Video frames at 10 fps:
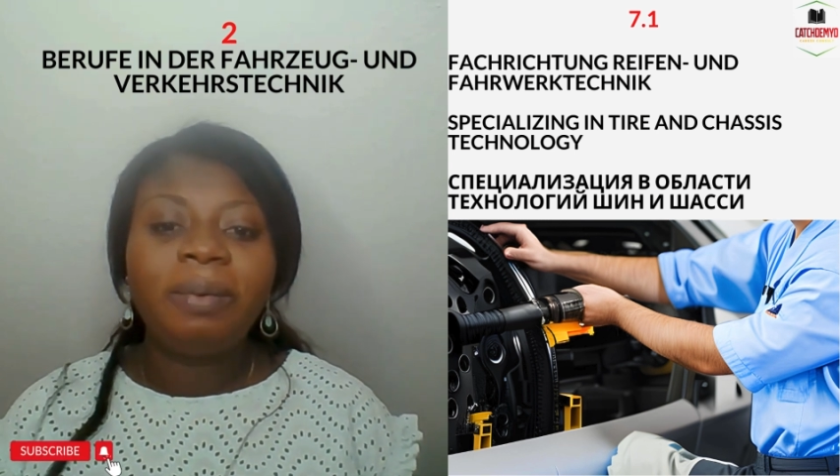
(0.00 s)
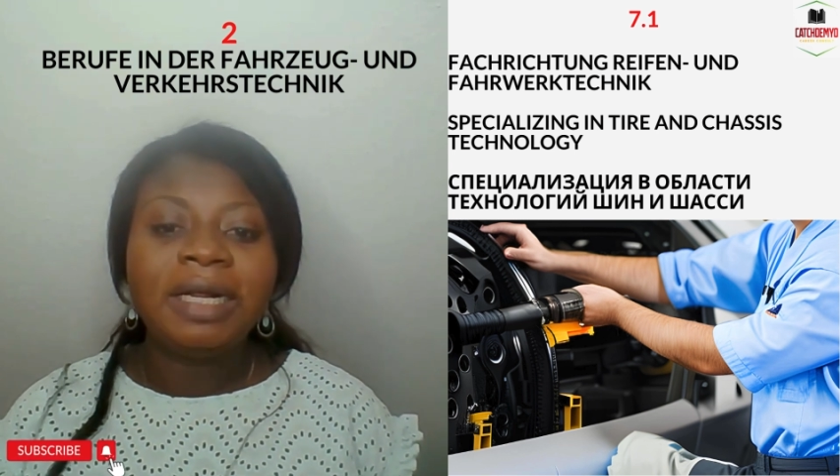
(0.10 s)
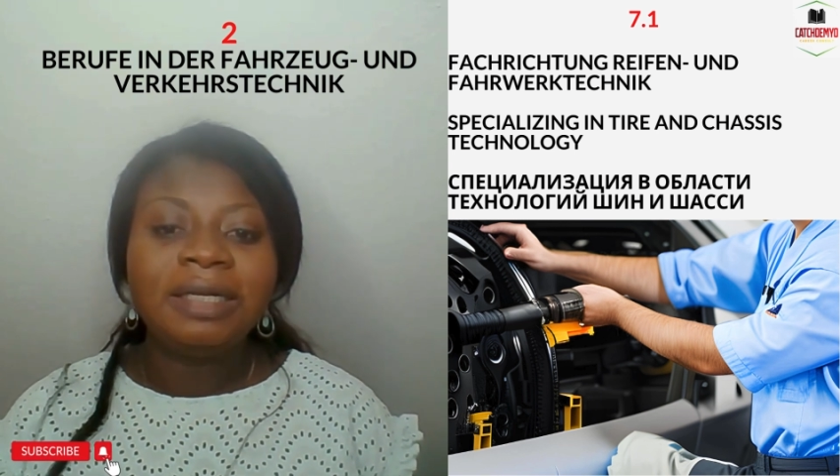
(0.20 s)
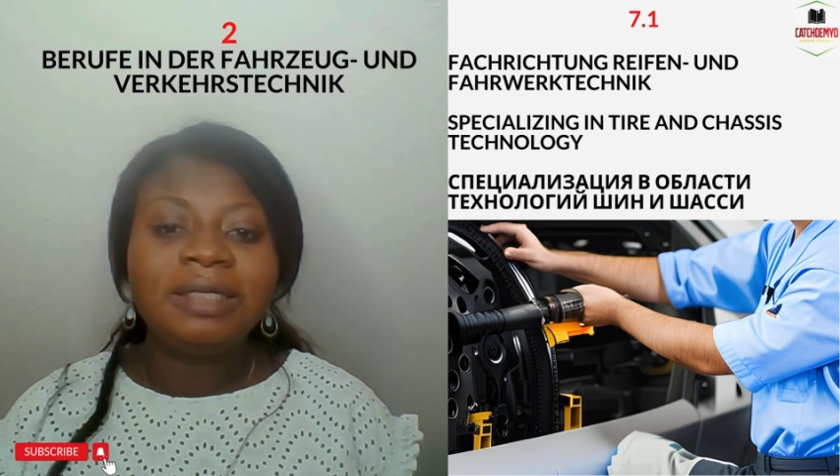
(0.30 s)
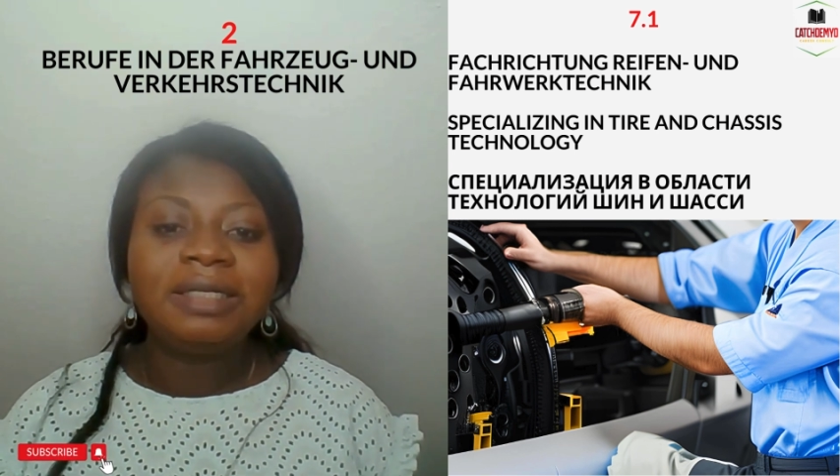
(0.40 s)

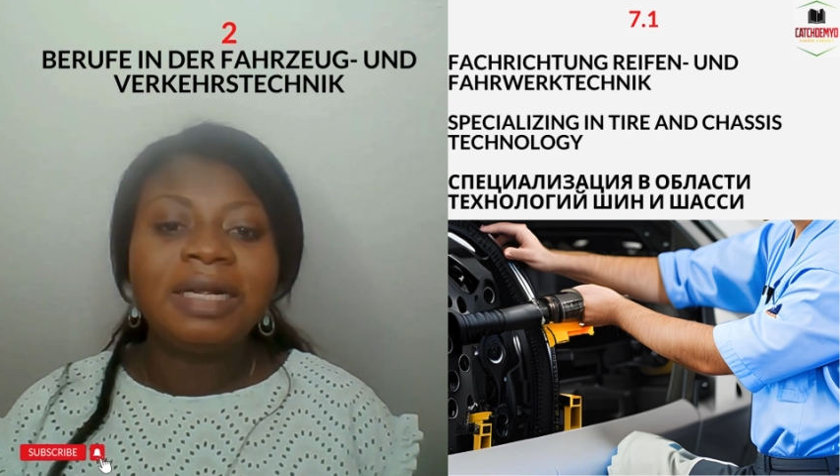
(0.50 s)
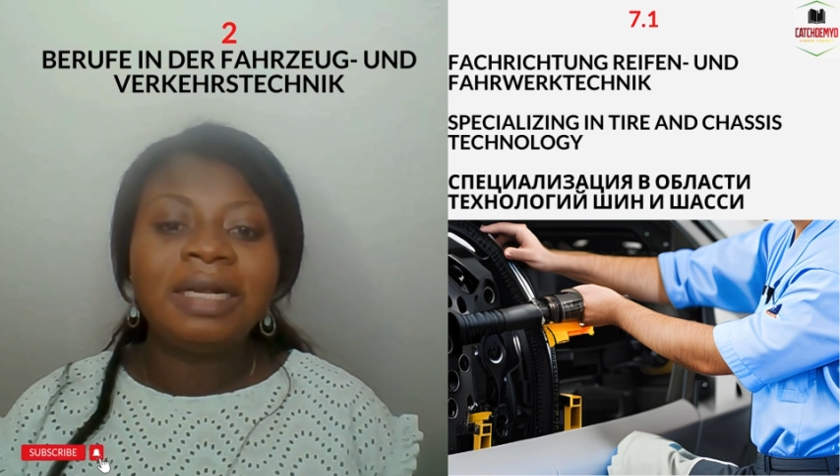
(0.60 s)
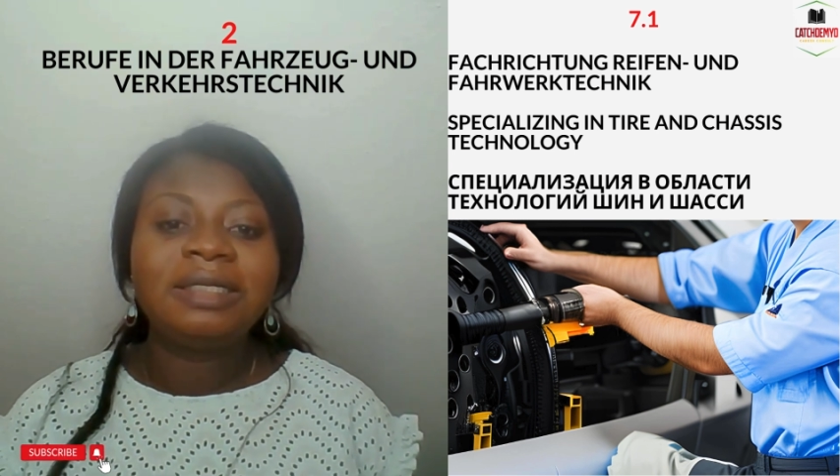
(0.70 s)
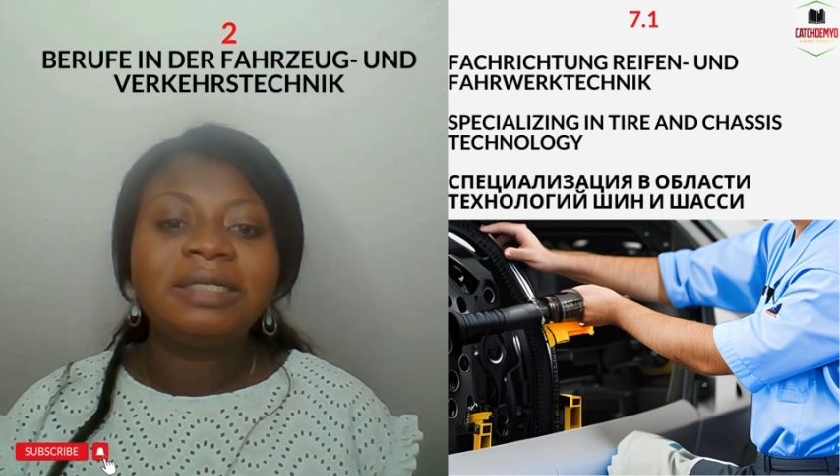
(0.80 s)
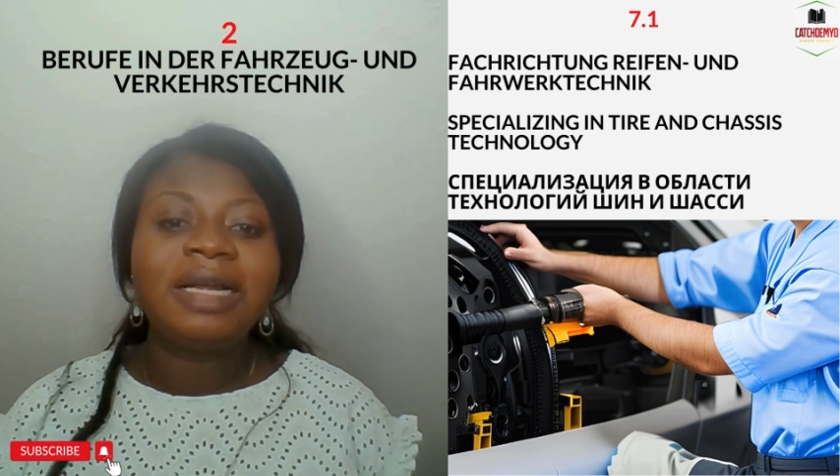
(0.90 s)
plants
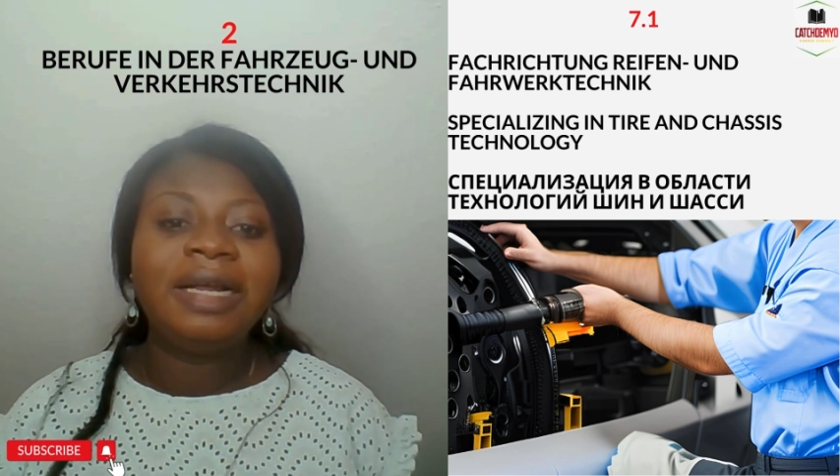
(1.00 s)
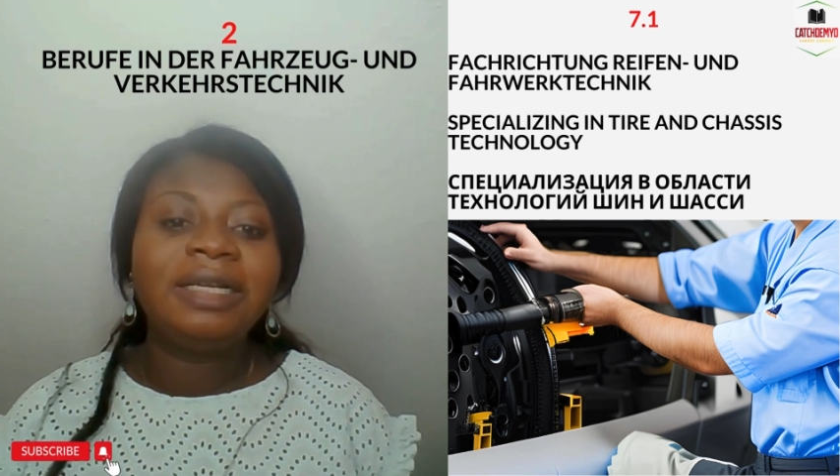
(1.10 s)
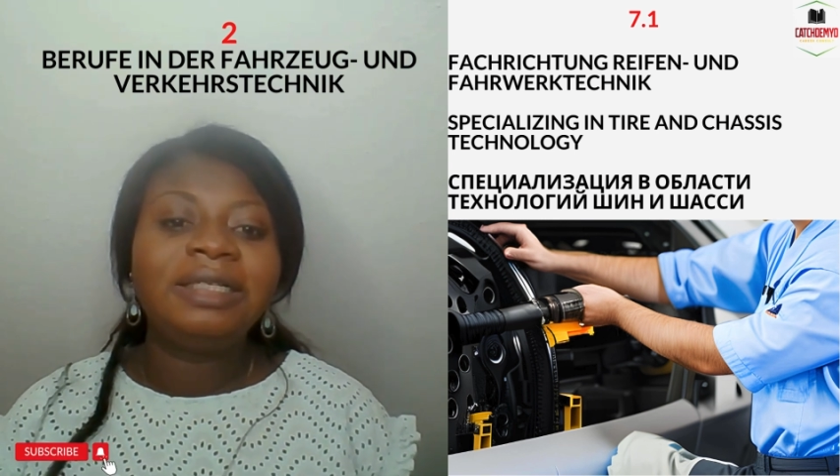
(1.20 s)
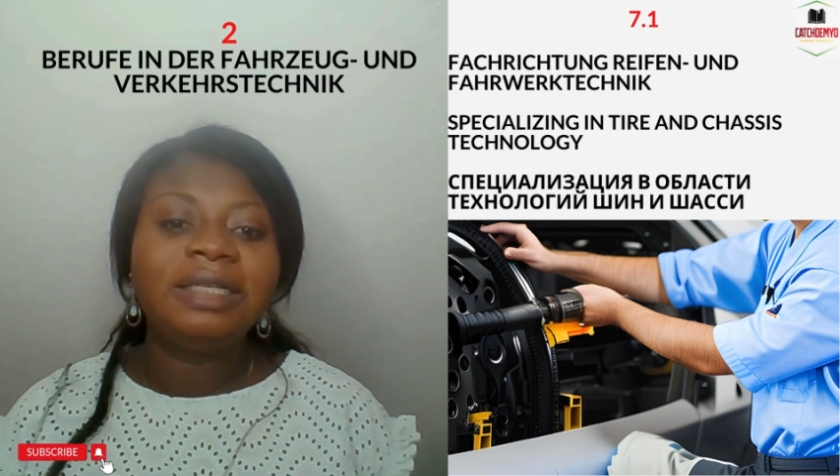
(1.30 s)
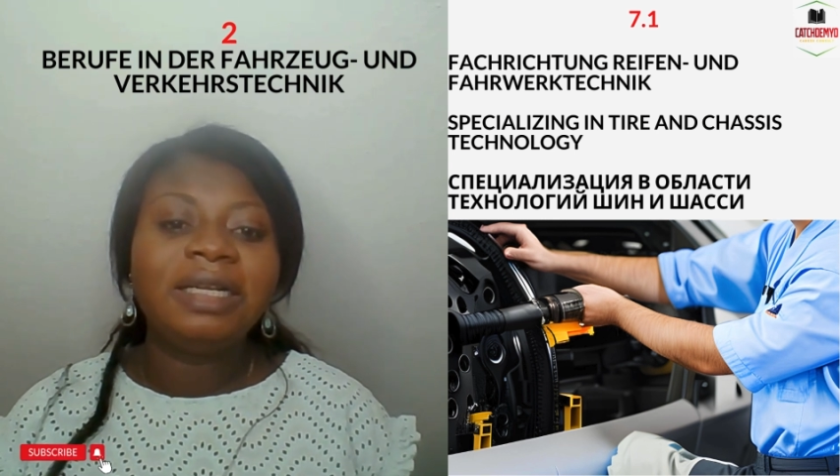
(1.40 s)
at
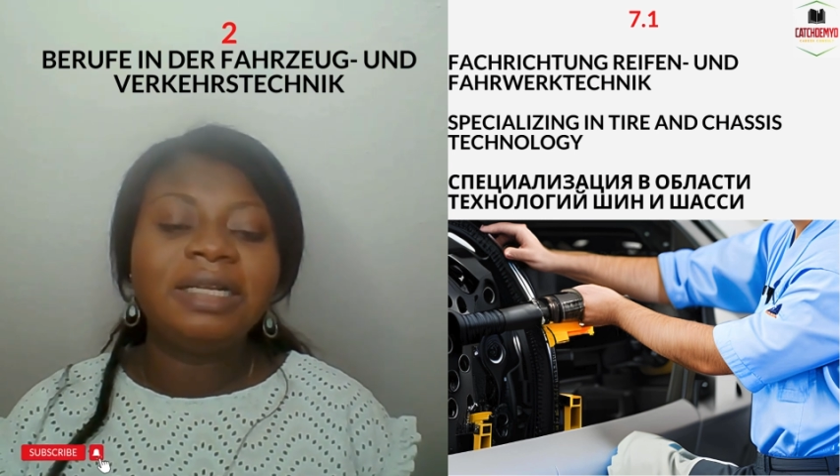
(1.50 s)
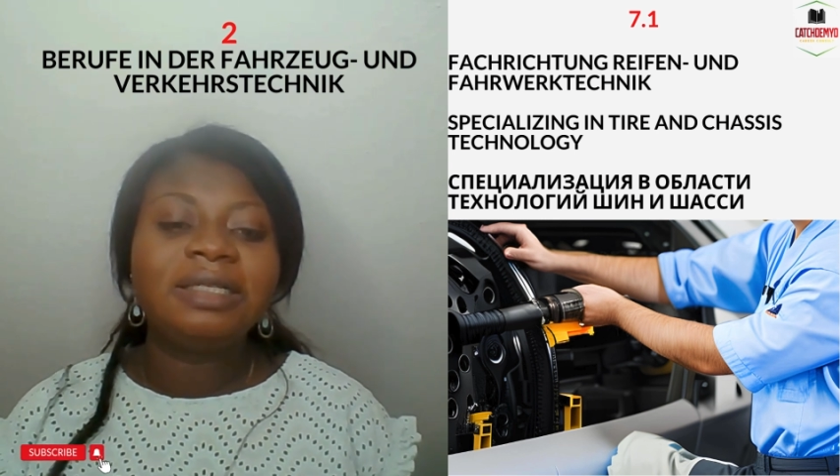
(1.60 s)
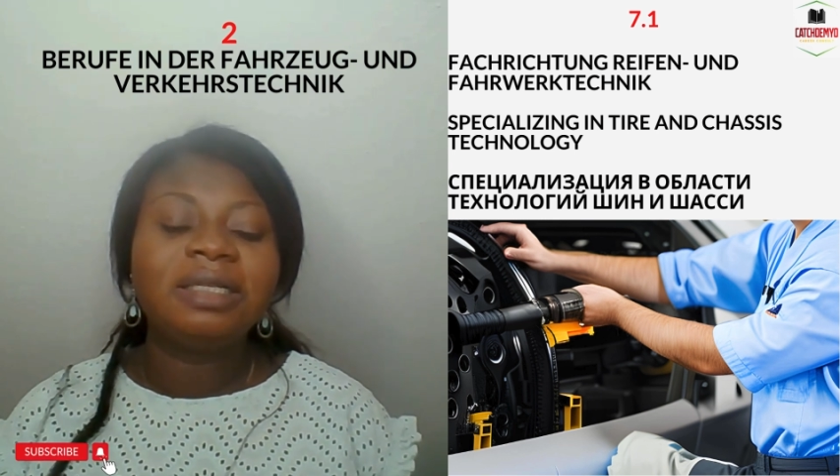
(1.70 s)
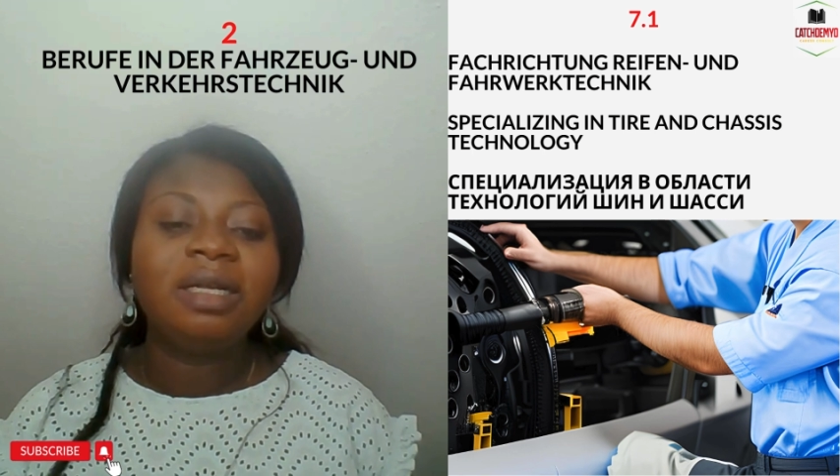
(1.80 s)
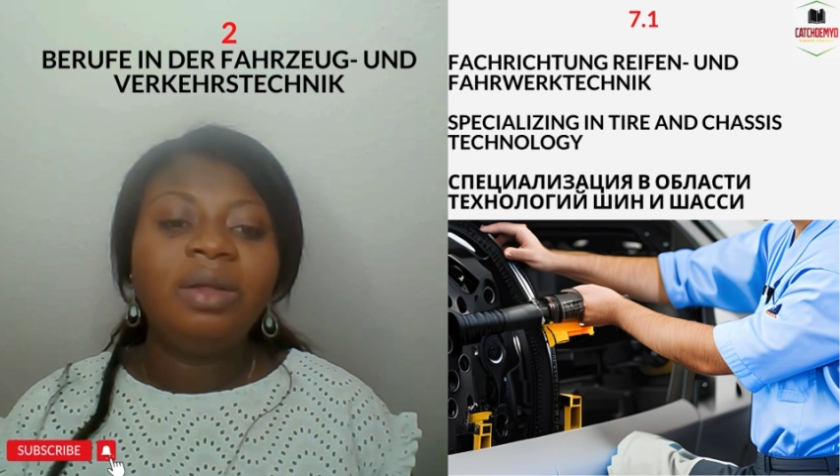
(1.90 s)
tire
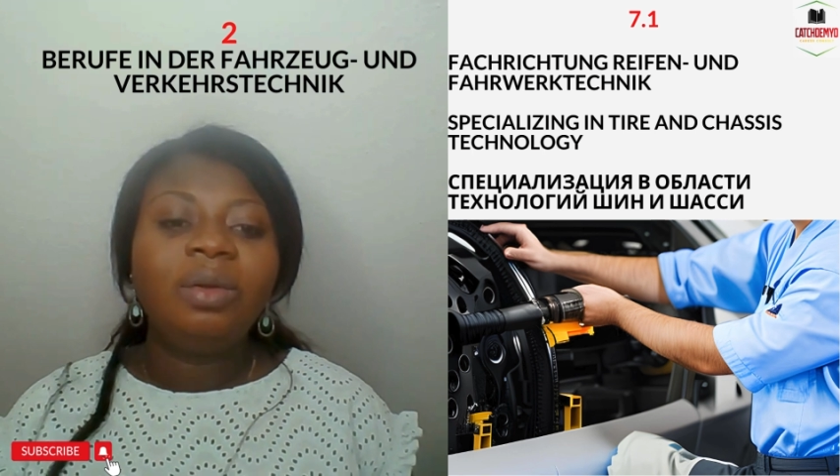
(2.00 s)
dealers